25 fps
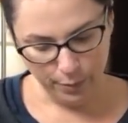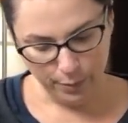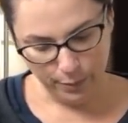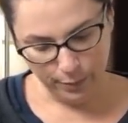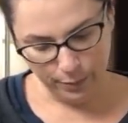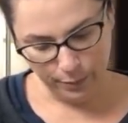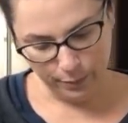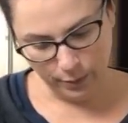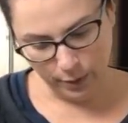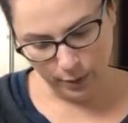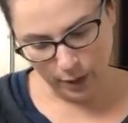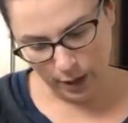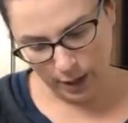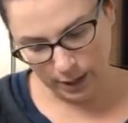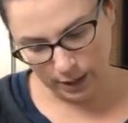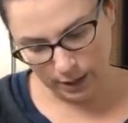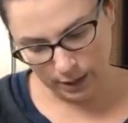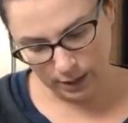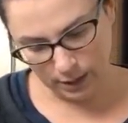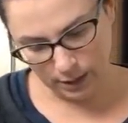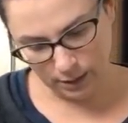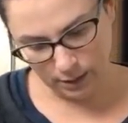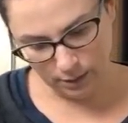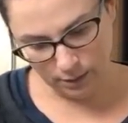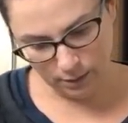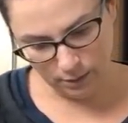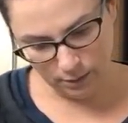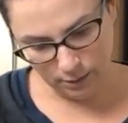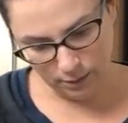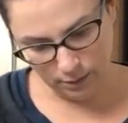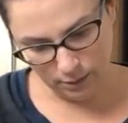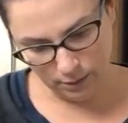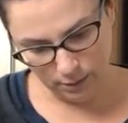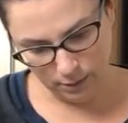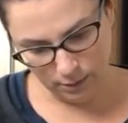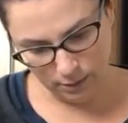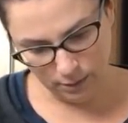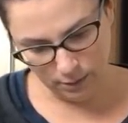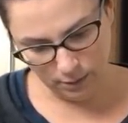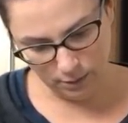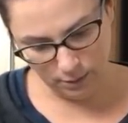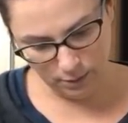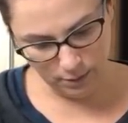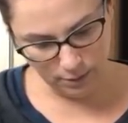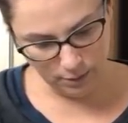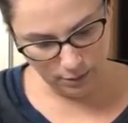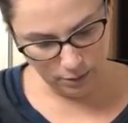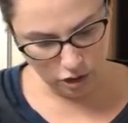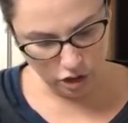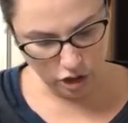All right.
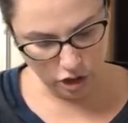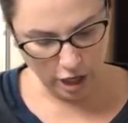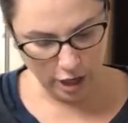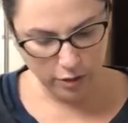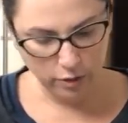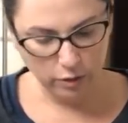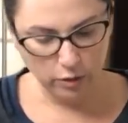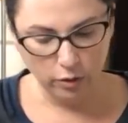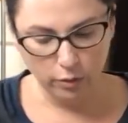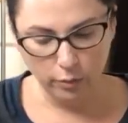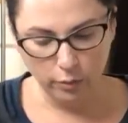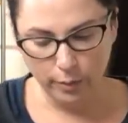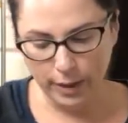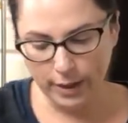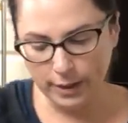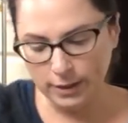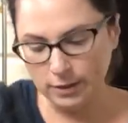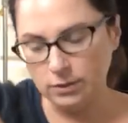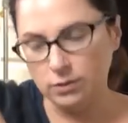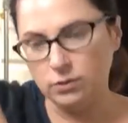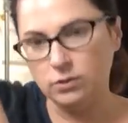J. Crew pencil